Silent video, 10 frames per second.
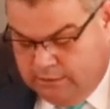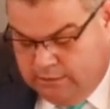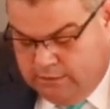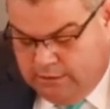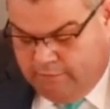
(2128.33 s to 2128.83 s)

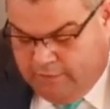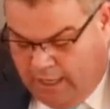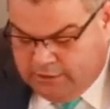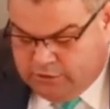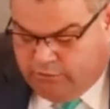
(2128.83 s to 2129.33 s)
of
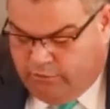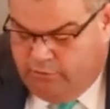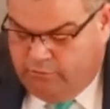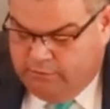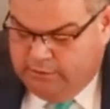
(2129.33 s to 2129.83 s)
God's throne.
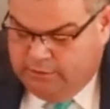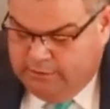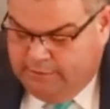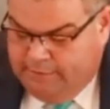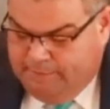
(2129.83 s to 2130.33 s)

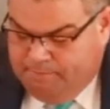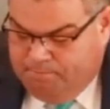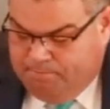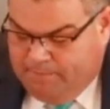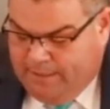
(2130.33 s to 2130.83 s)

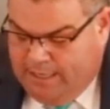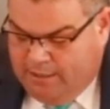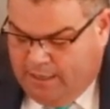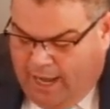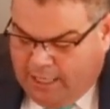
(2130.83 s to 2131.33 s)
And
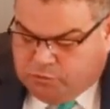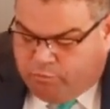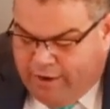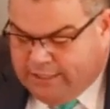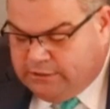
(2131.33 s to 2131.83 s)
God's
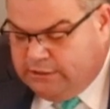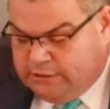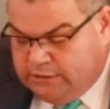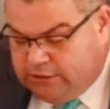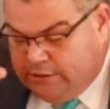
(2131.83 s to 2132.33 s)
presence
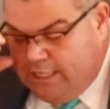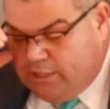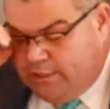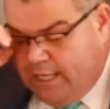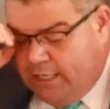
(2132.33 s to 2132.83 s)
is such
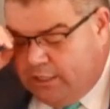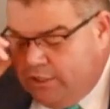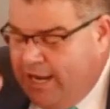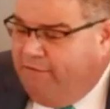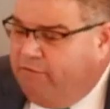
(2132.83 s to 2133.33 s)
that it's
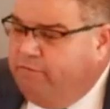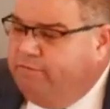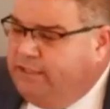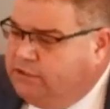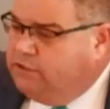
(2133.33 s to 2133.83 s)
never
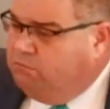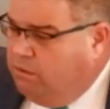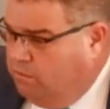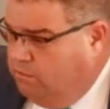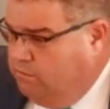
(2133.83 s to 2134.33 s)
visible.
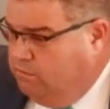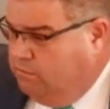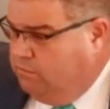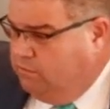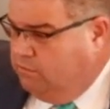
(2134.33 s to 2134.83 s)

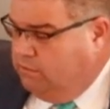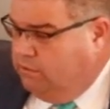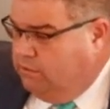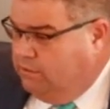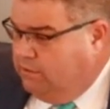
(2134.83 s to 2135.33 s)

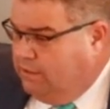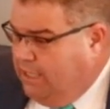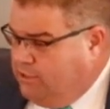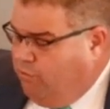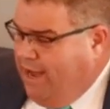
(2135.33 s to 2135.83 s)
That's
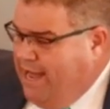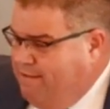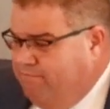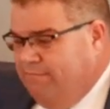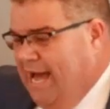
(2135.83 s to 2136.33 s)
why
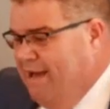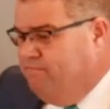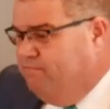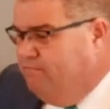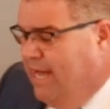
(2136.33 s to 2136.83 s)
I'm,
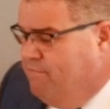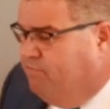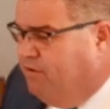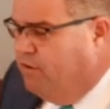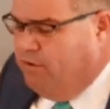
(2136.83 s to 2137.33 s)
I'm, I'm
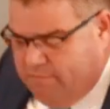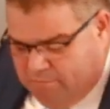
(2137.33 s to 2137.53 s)
firm in my